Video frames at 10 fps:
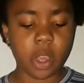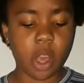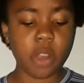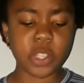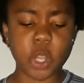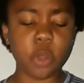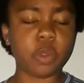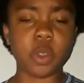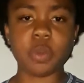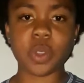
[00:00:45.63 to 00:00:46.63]
Hotel
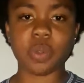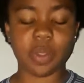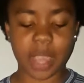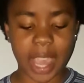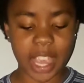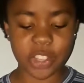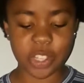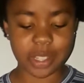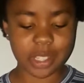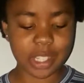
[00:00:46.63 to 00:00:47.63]
rooms were
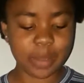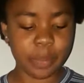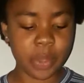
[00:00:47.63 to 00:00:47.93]
vacations.